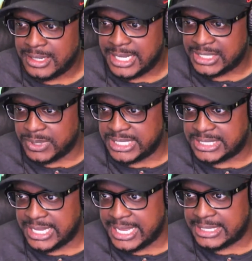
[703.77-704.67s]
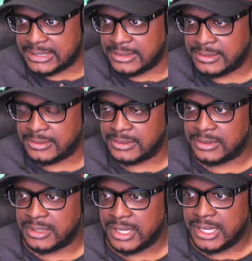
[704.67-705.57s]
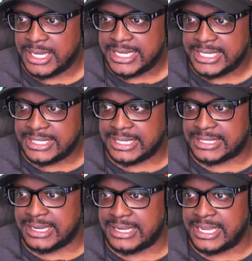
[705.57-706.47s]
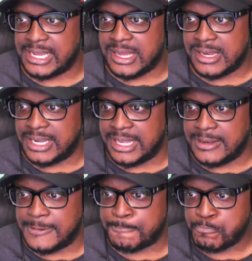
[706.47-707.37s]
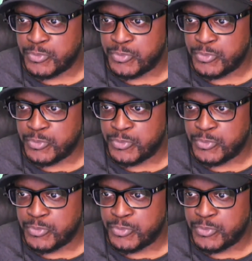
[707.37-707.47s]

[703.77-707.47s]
That's what he says. He says that Deion didn't